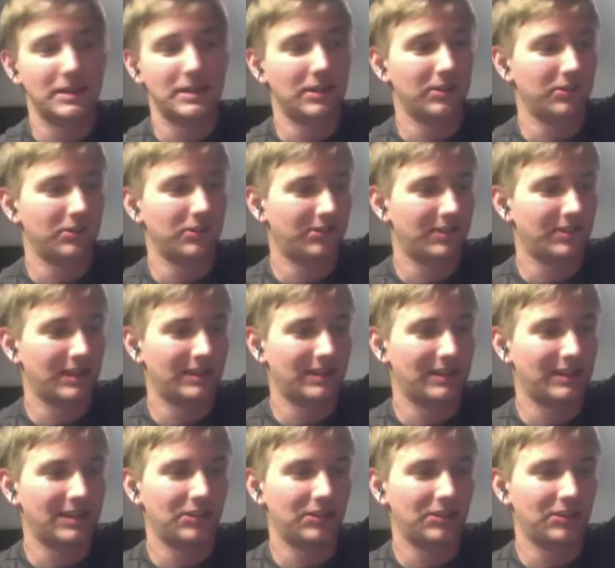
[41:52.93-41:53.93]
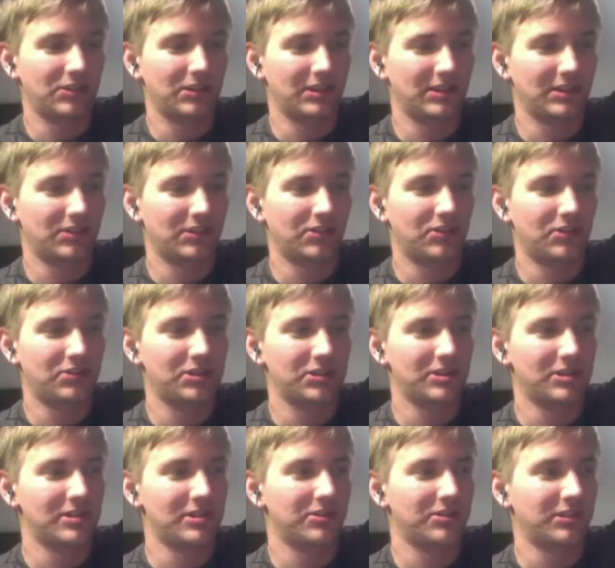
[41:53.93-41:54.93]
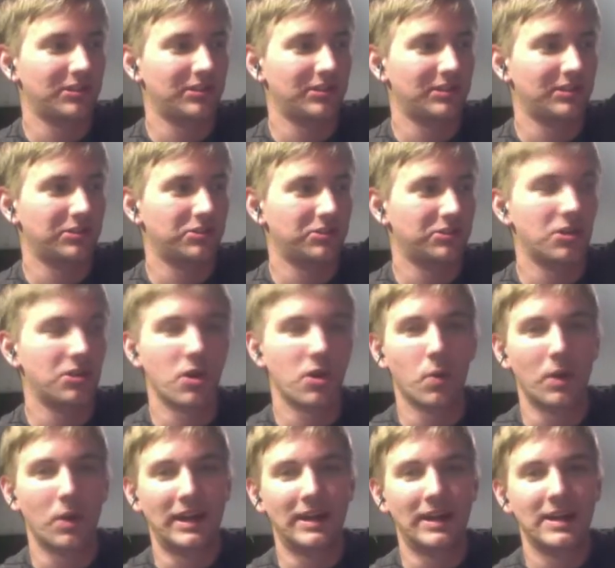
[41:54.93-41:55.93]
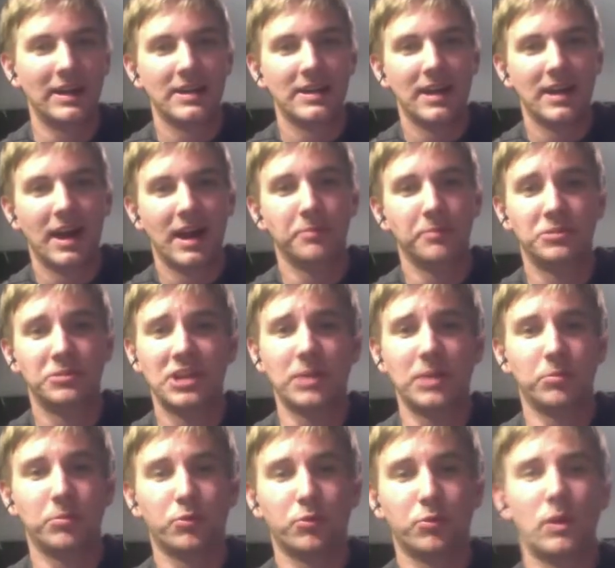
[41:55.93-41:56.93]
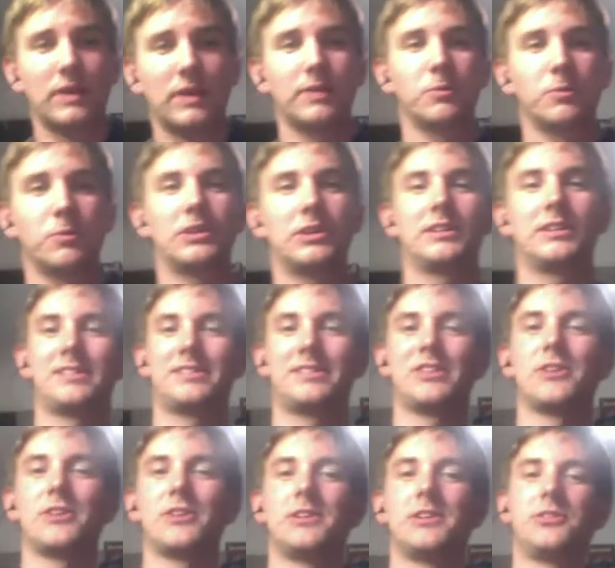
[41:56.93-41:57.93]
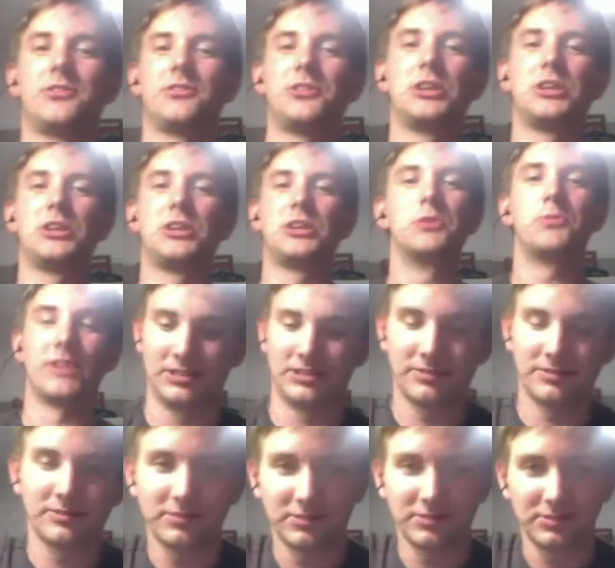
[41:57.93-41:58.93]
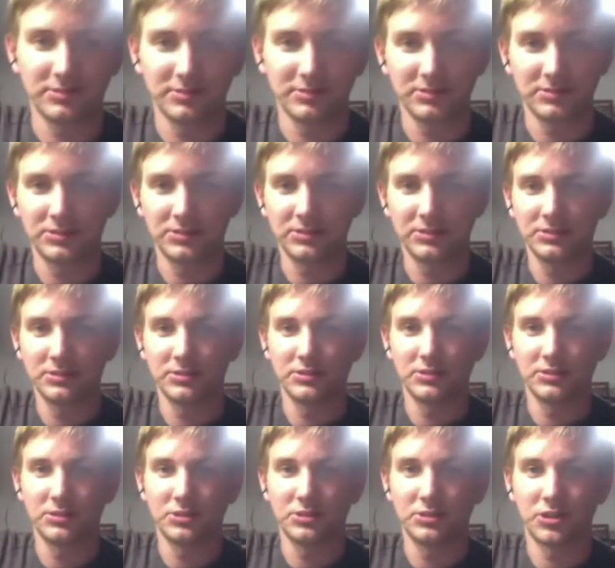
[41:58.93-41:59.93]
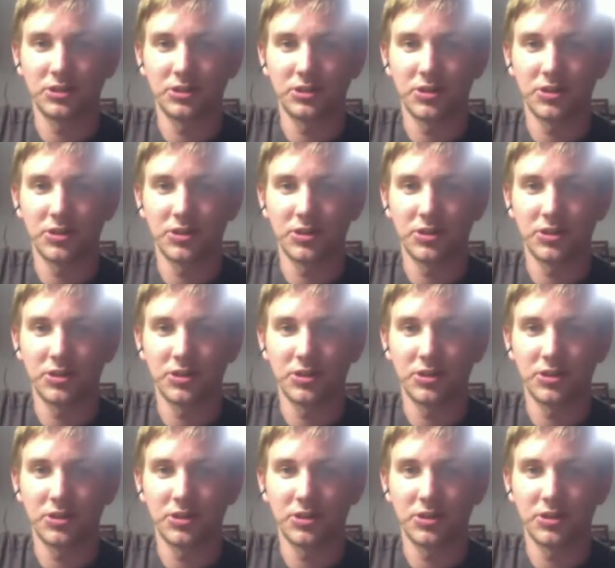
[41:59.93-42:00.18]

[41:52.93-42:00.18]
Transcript: that's a series that should go away. James, what series do you think should go away?